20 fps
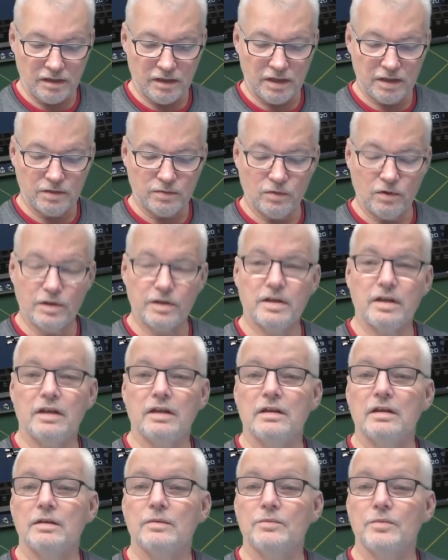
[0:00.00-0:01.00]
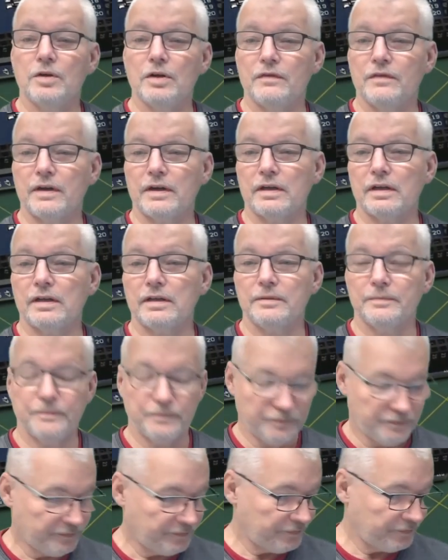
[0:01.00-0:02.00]
it's working perfectly.
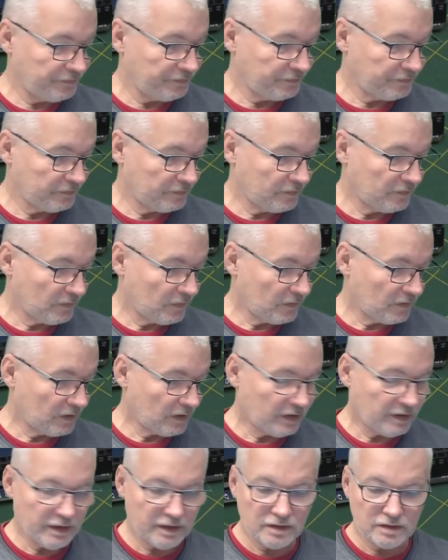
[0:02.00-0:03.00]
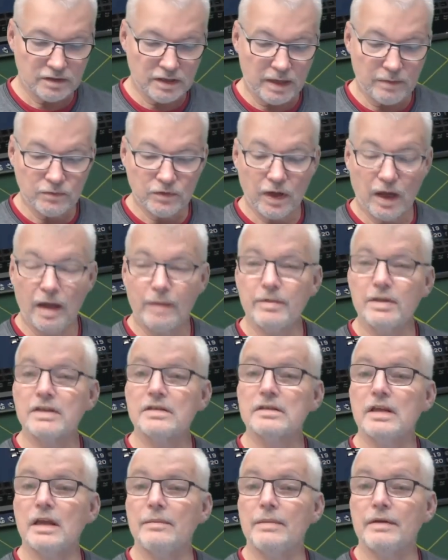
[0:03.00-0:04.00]
All right, same
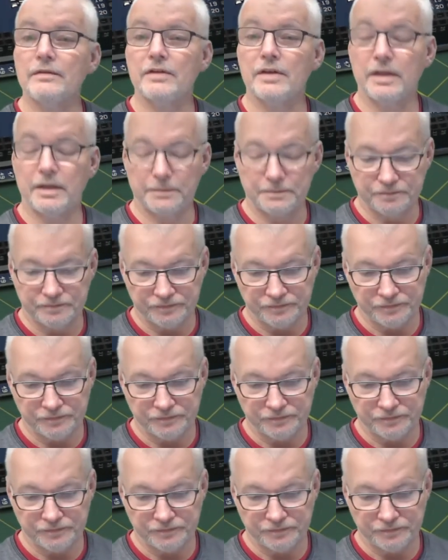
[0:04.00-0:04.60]
timing, same everything.